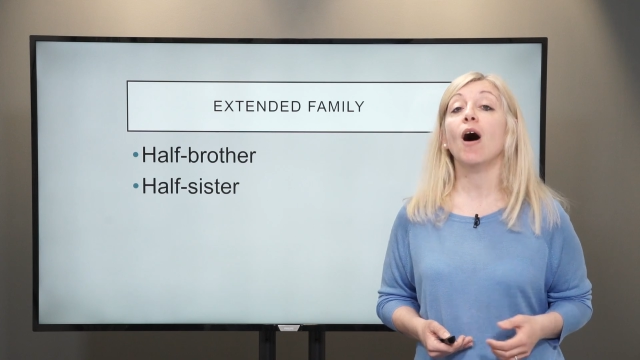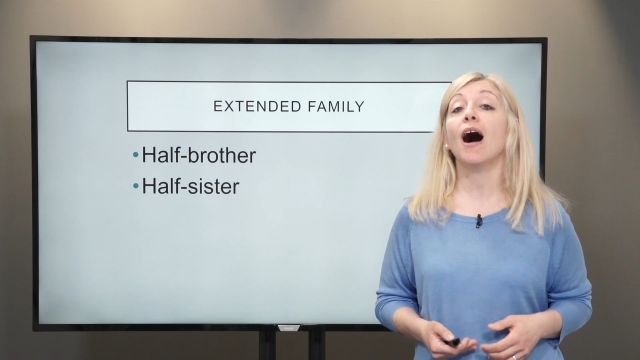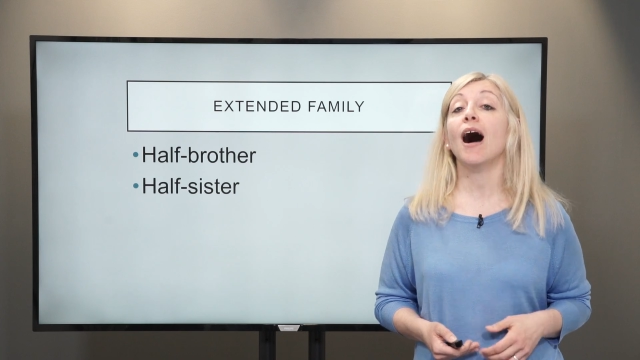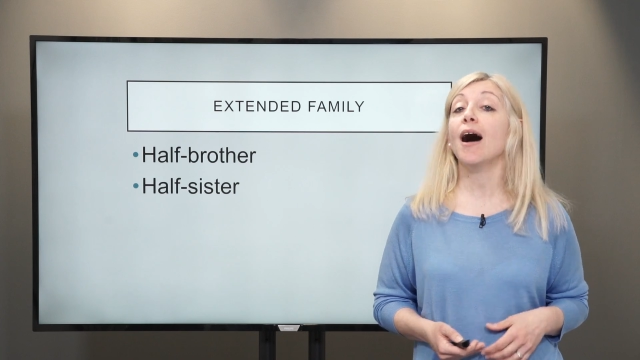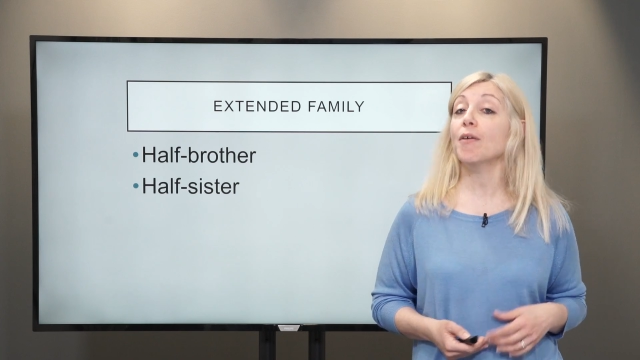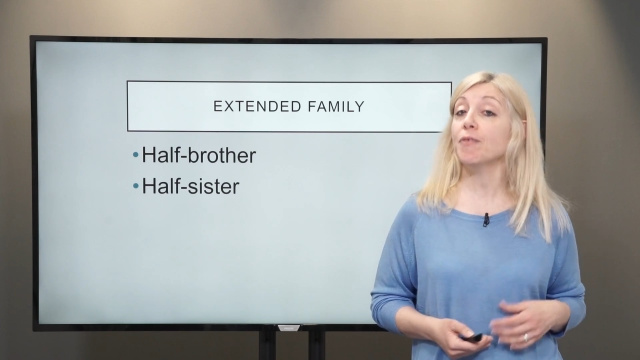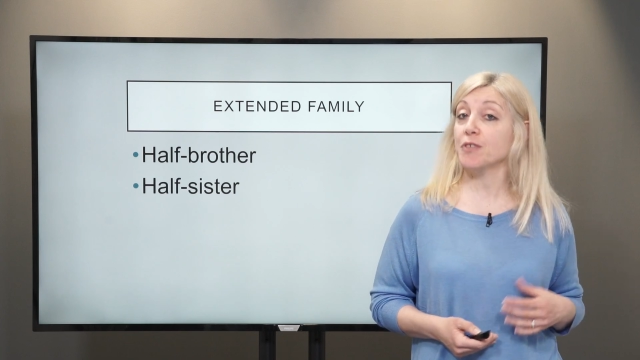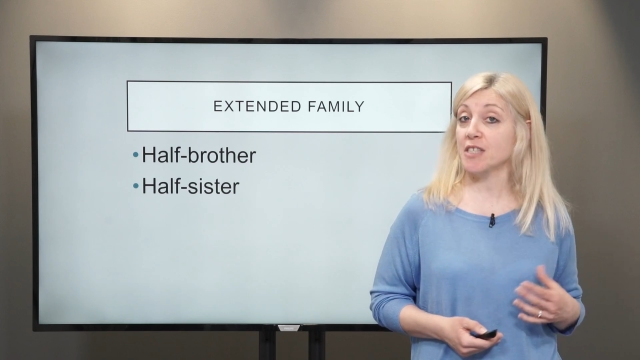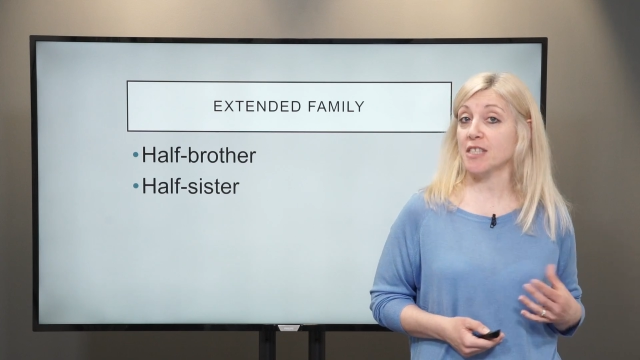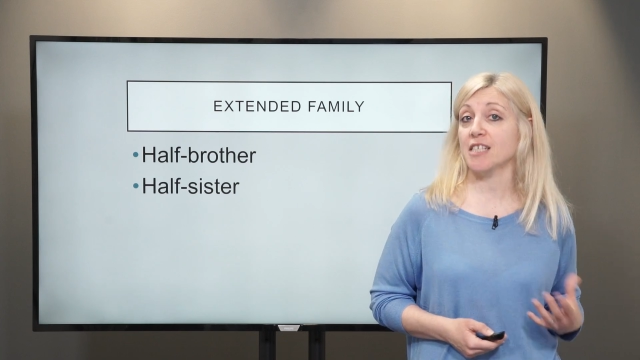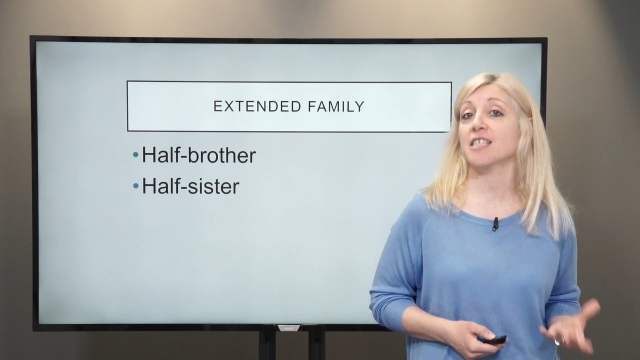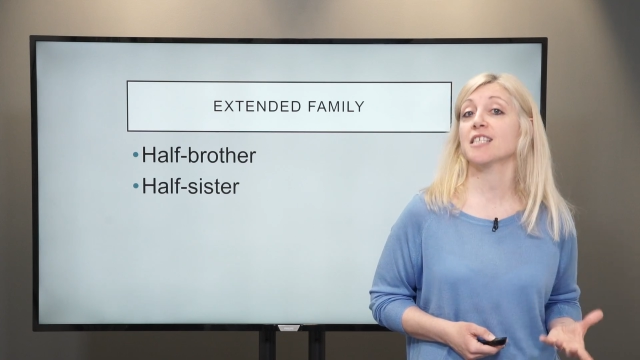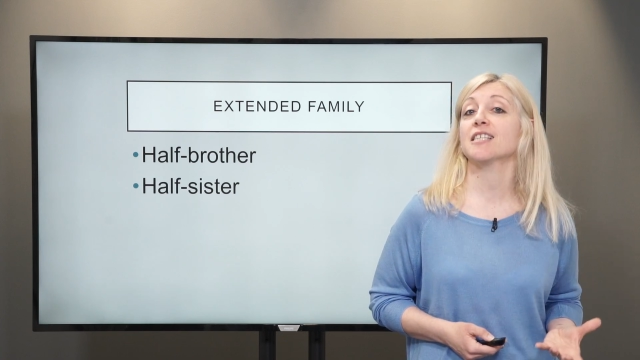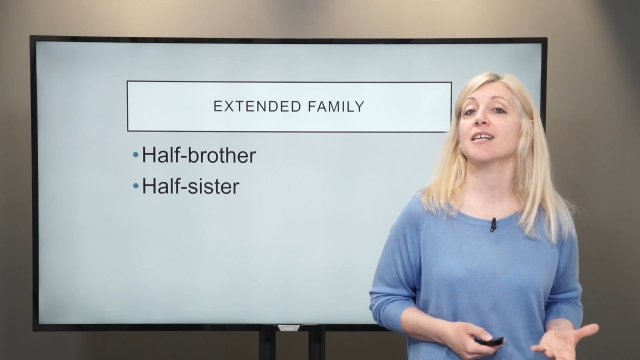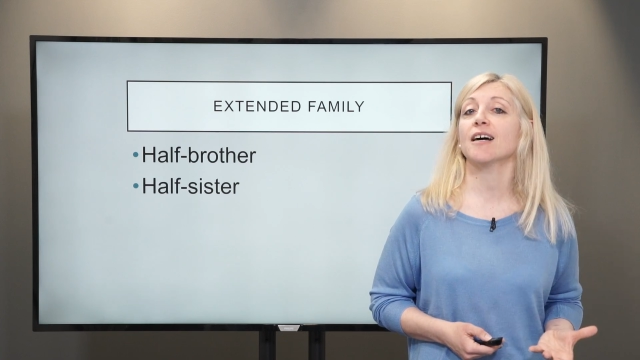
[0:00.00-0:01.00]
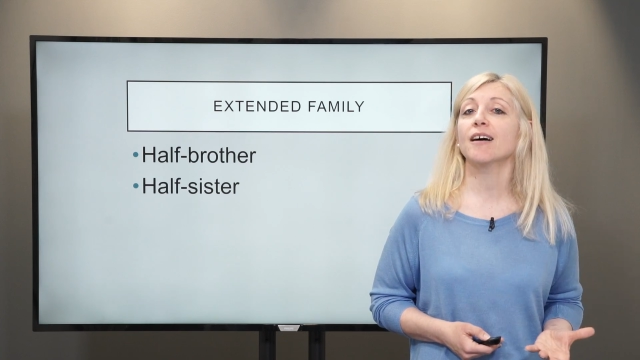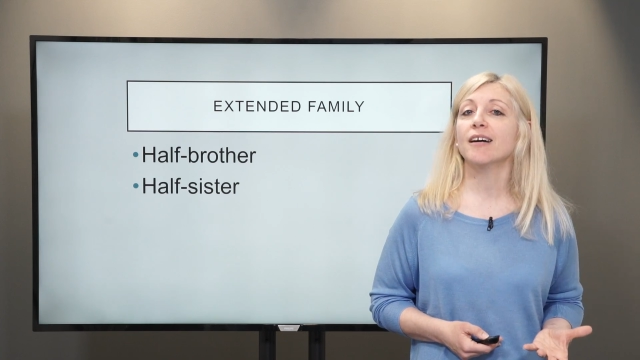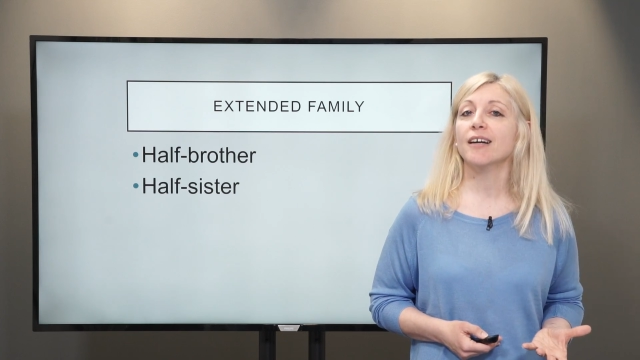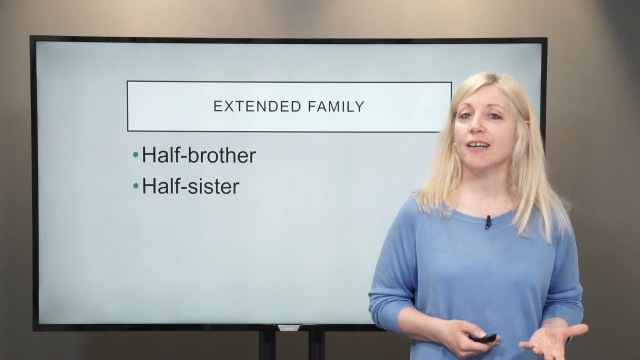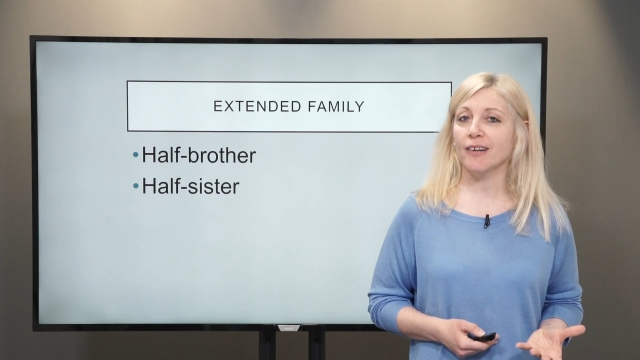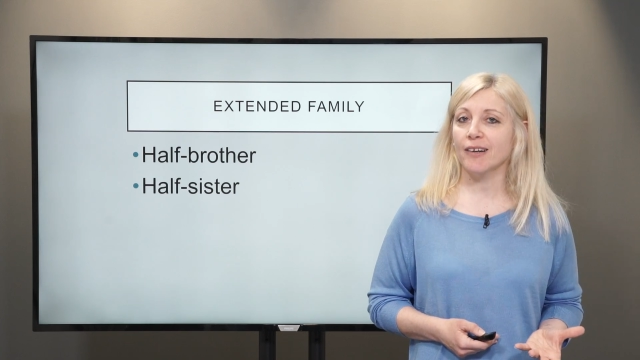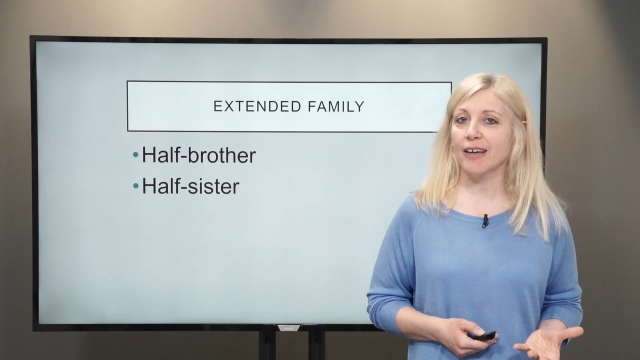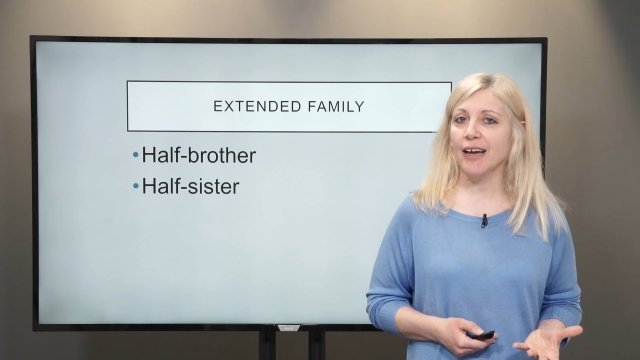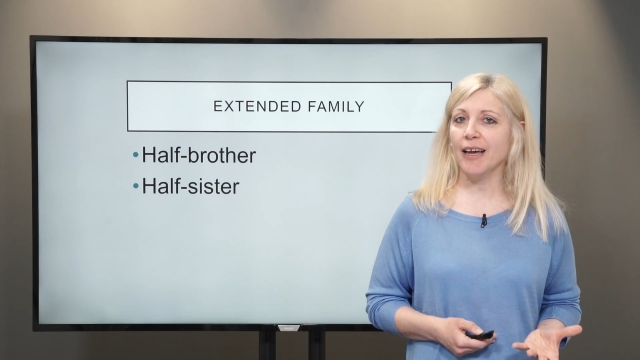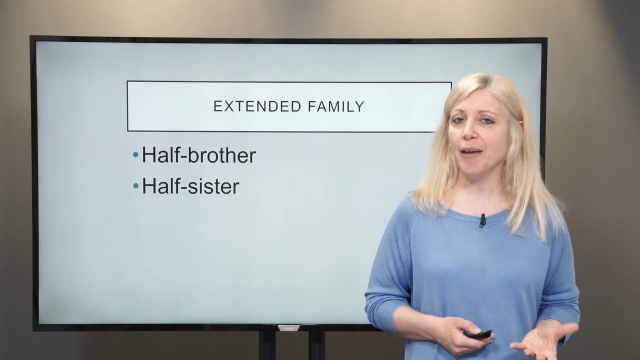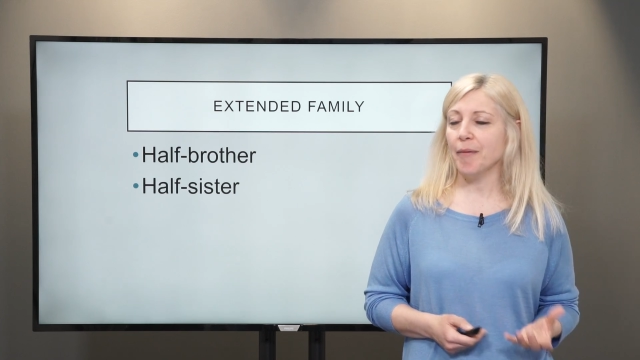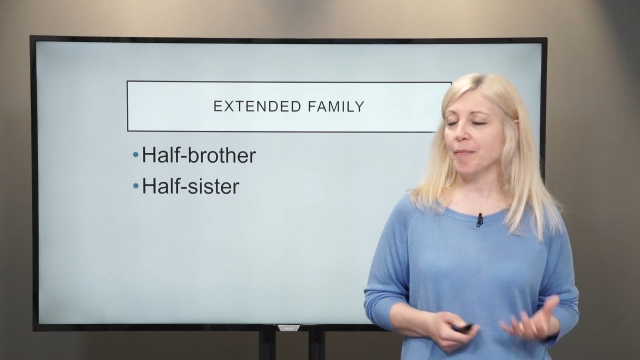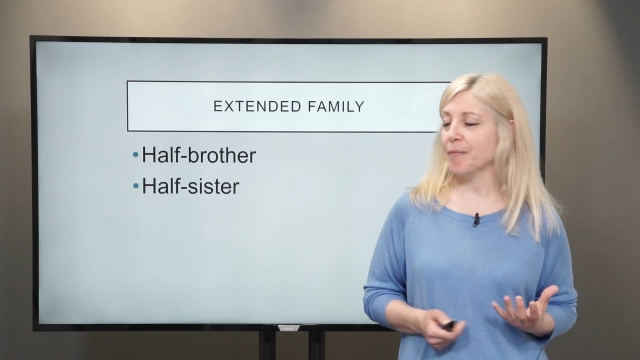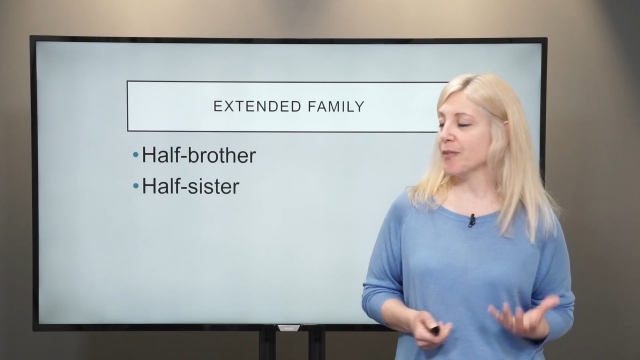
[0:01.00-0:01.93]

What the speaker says: half sister, okay?